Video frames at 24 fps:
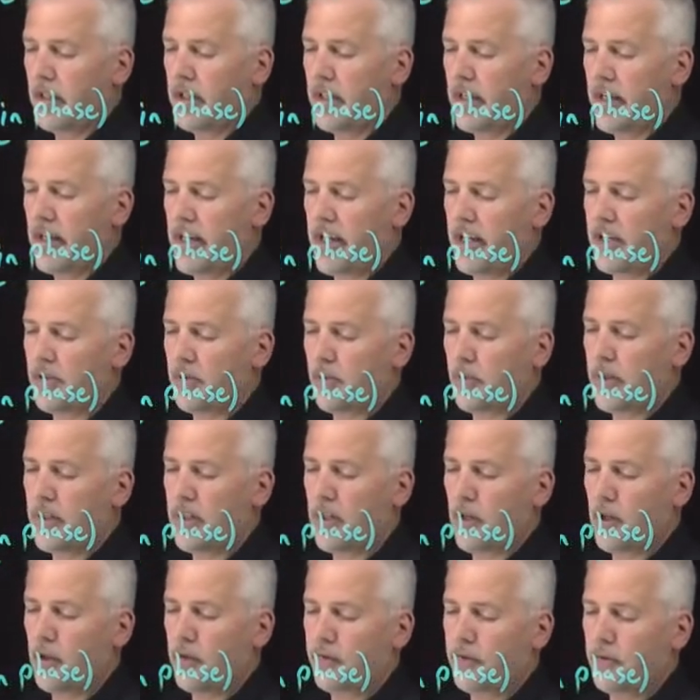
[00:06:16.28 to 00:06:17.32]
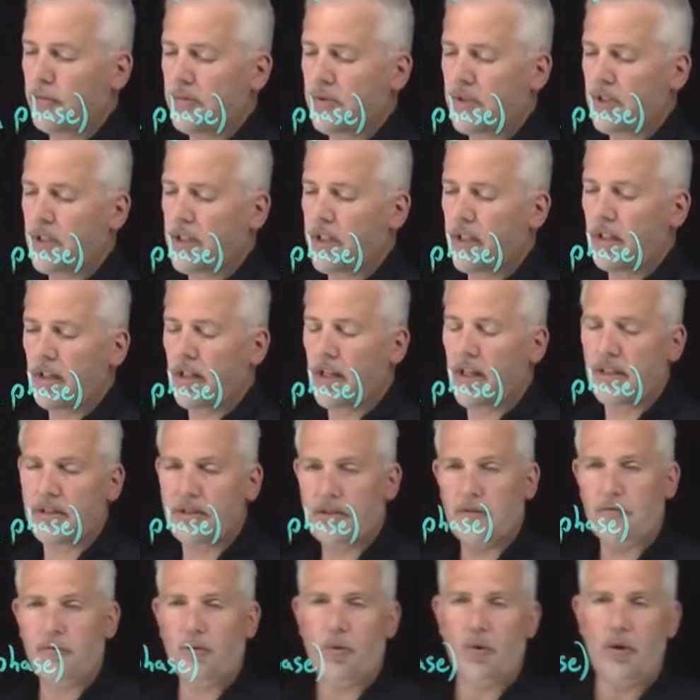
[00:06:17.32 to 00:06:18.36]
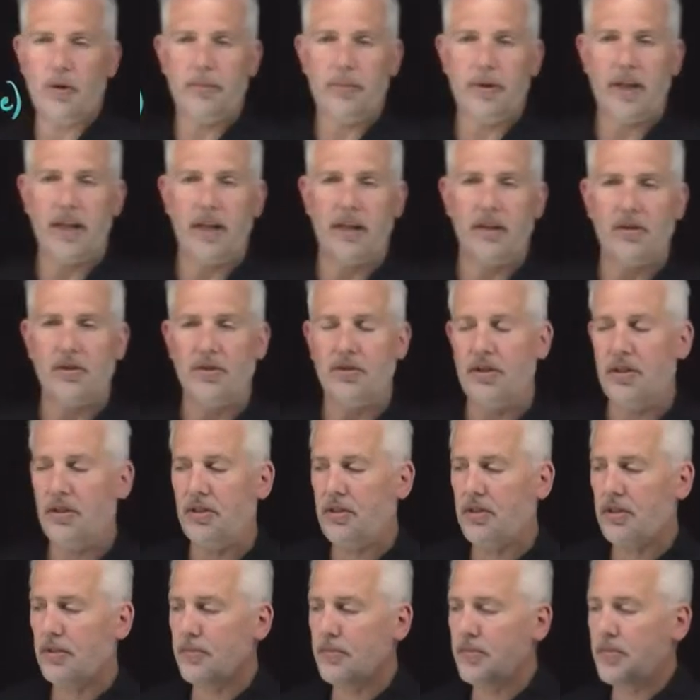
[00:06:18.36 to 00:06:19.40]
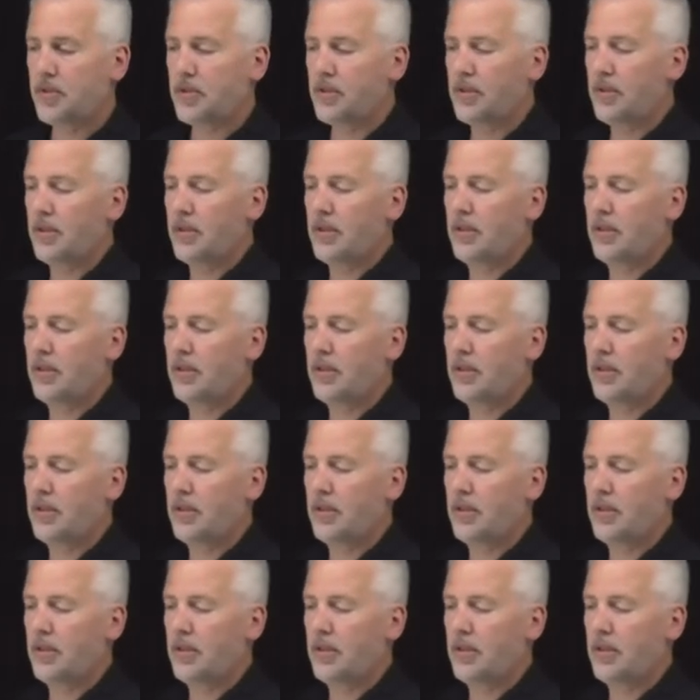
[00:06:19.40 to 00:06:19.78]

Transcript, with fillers: As we know from studying lots of quantum mechanical systems,